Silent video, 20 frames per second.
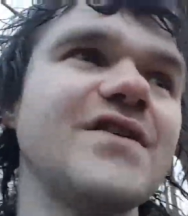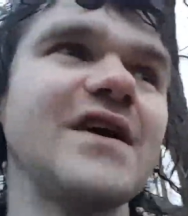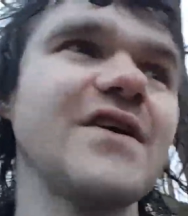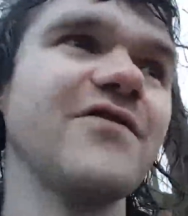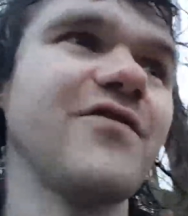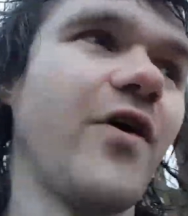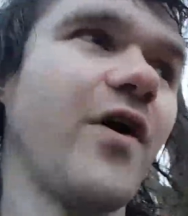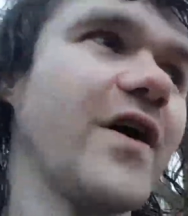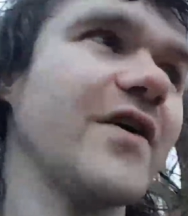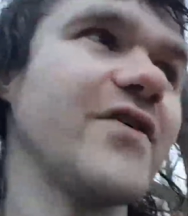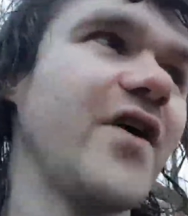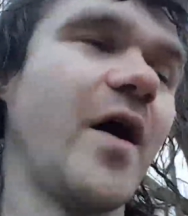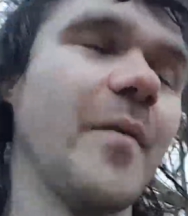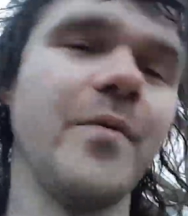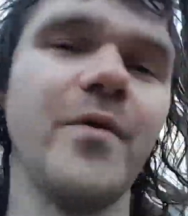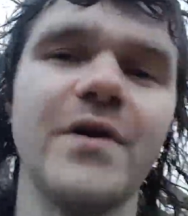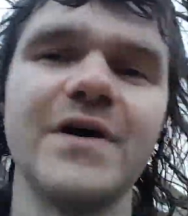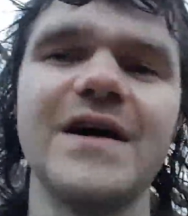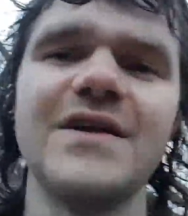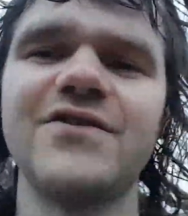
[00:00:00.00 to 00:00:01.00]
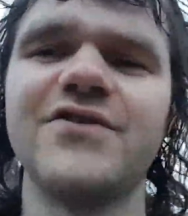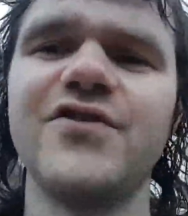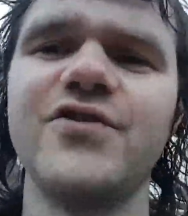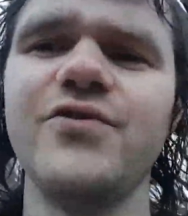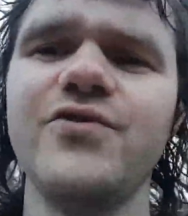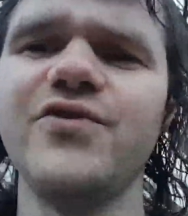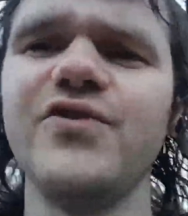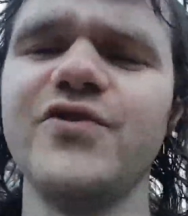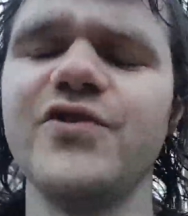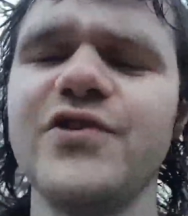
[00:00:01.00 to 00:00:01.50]
as far as uploading it
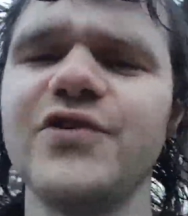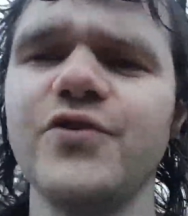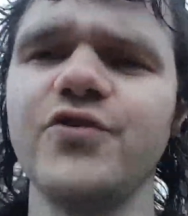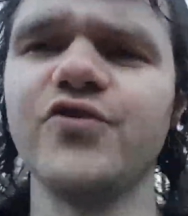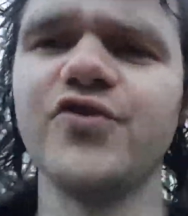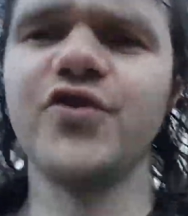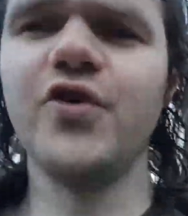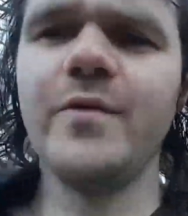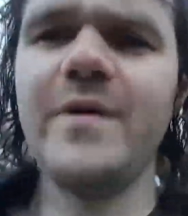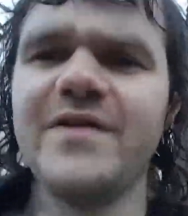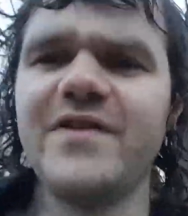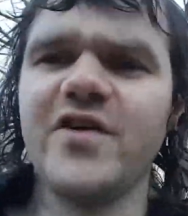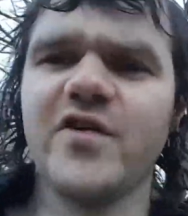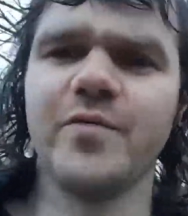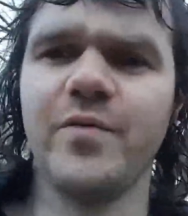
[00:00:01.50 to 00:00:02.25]
to YouTube at this